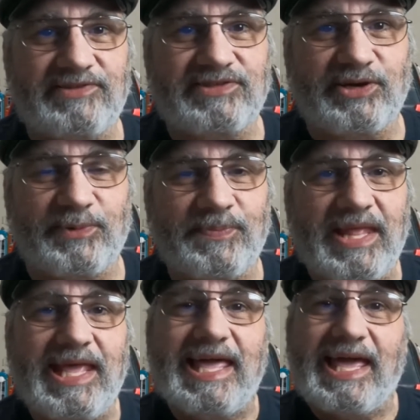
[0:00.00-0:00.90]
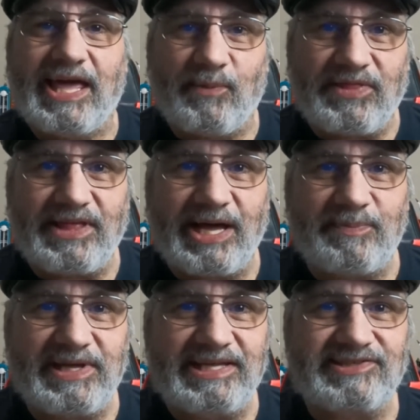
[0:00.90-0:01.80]
So with that
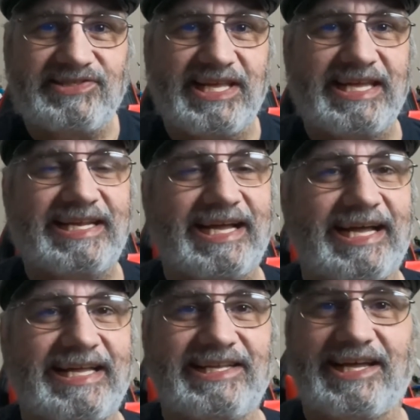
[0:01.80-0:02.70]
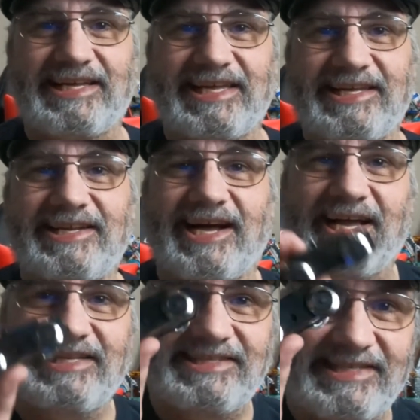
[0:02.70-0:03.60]
being said, I
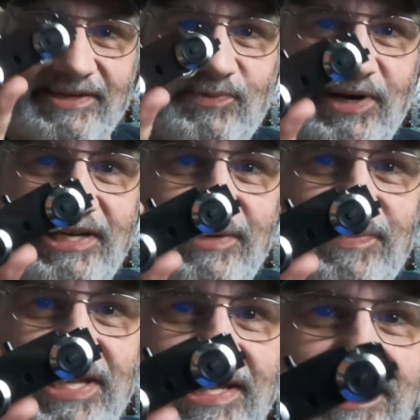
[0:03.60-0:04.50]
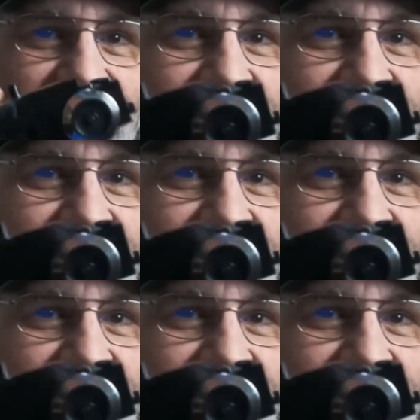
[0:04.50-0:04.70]
did wind up getting